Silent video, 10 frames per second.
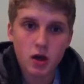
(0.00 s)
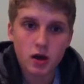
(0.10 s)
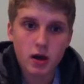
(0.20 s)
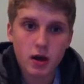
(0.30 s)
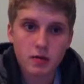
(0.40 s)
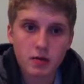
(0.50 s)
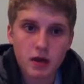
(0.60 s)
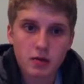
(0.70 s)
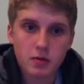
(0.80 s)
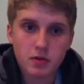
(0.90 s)
Cotton
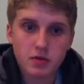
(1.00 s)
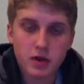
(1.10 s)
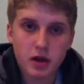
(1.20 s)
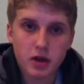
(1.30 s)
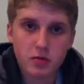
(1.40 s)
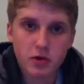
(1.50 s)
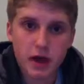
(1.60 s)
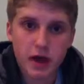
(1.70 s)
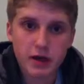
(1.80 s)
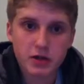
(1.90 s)
became the most valuable
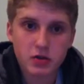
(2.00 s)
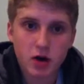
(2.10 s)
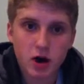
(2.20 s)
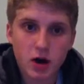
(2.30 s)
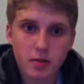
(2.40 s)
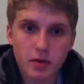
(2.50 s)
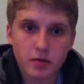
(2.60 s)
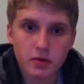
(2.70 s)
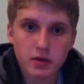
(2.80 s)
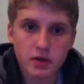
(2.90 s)
cash crop and
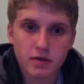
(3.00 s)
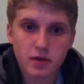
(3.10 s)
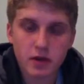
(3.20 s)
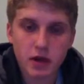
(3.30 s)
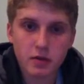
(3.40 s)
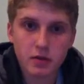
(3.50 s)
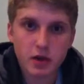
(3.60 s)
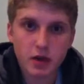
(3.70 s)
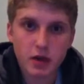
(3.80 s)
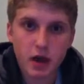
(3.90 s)
was given the name
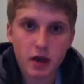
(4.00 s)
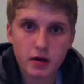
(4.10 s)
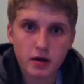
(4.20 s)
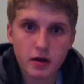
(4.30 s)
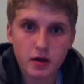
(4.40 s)
King Cotton.